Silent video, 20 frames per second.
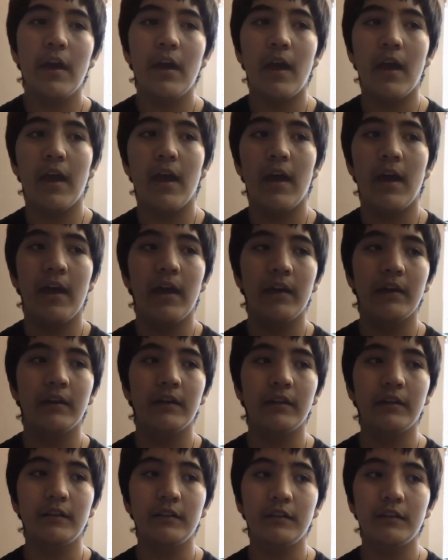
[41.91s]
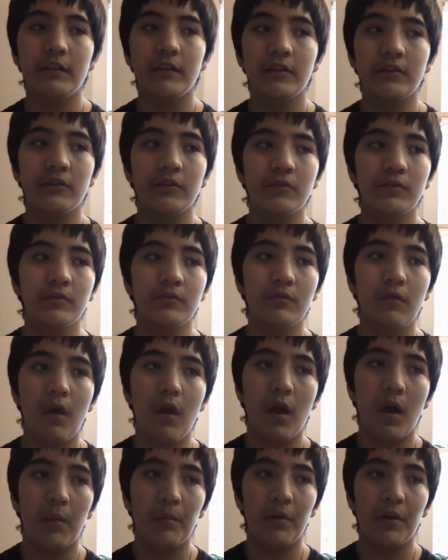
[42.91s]
and he is
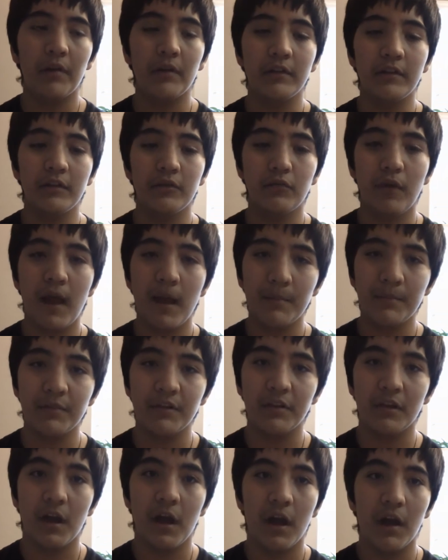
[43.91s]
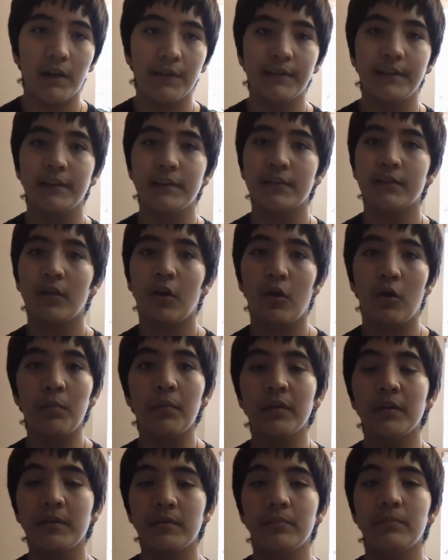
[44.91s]
apparently rapping on this
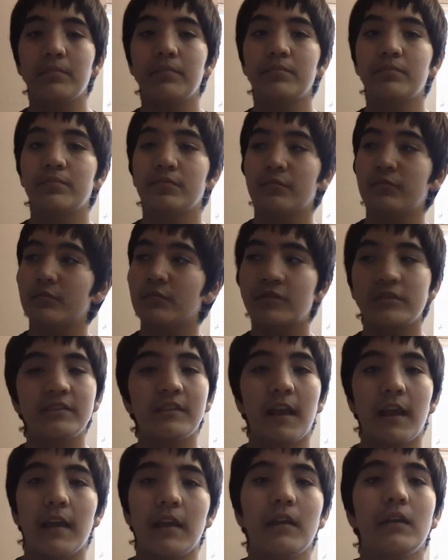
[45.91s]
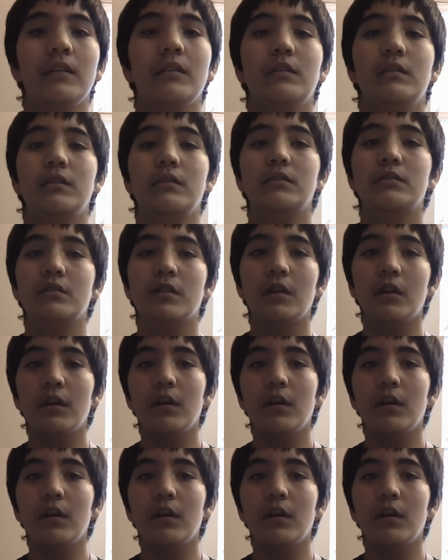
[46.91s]
open stage